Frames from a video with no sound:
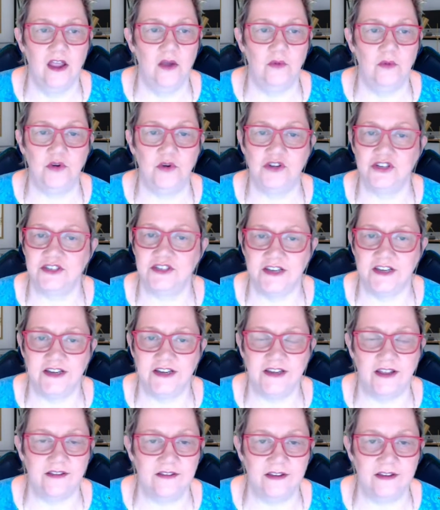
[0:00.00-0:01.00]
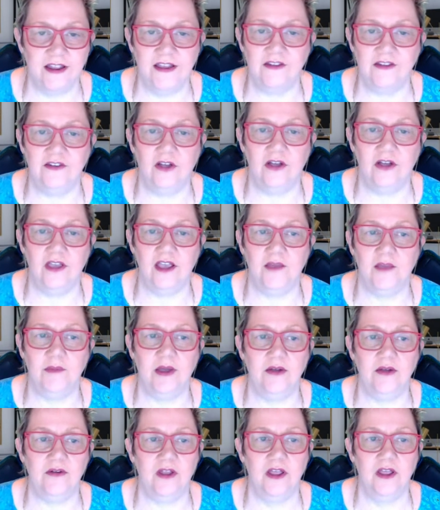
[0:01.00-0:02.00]
We're just sitting down today and talking
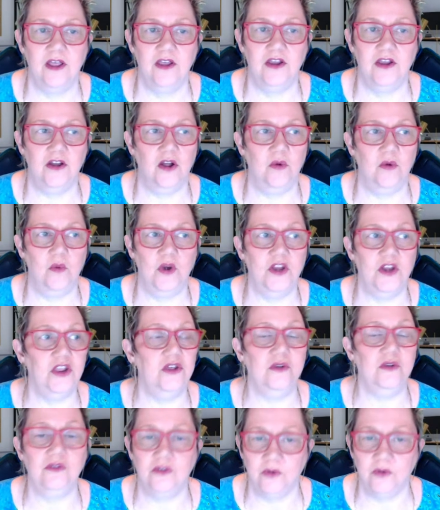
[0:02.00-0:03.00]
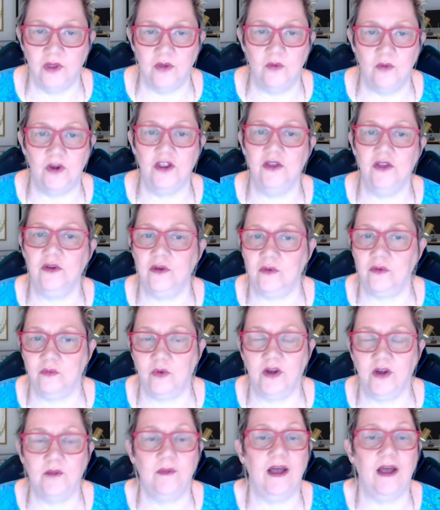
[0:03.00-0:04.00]
about, what are you doing?
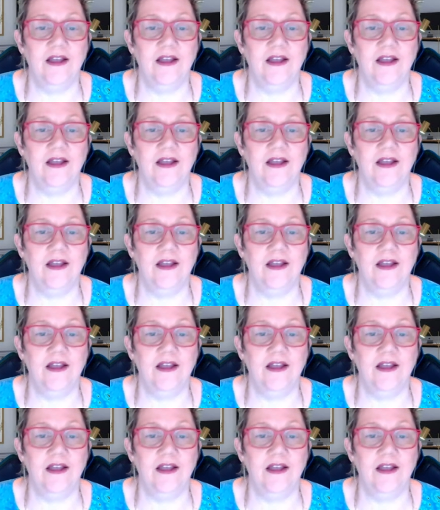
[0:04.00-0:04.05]
What am I